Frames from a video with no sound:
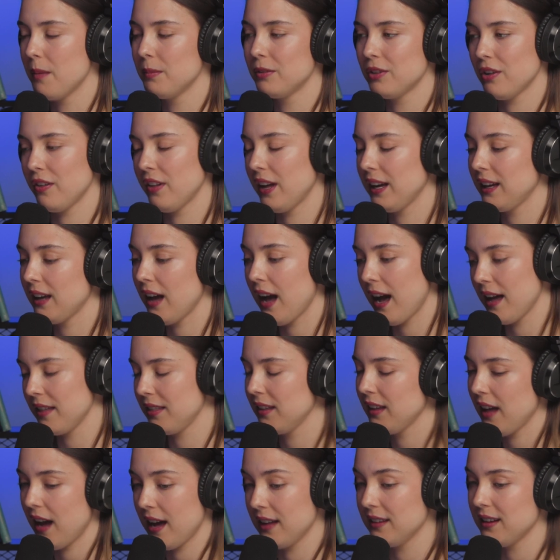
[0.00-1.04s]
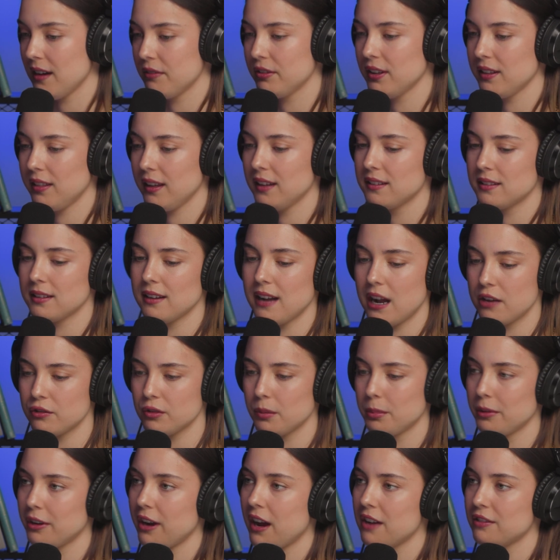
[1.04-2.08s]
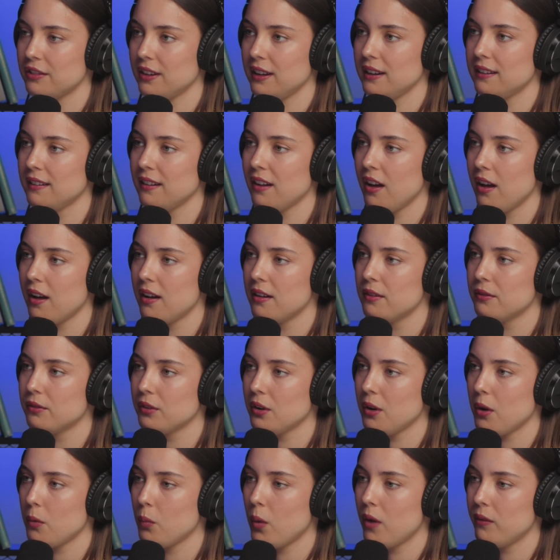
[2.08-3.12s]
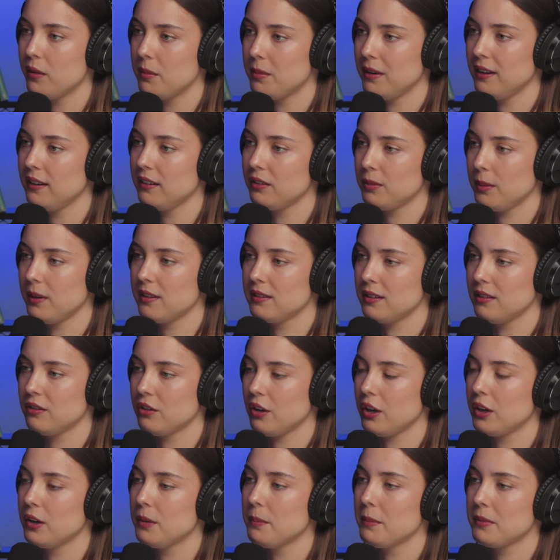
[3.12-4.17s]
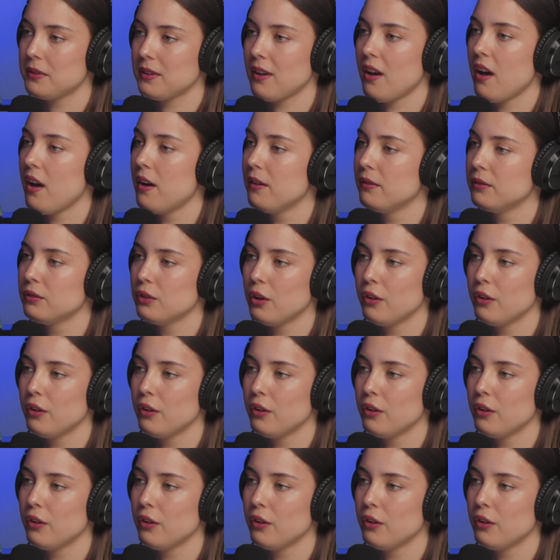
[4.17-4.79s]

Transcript: So, like, I definitely think it's a natural progression of what we've been experiencing in terms of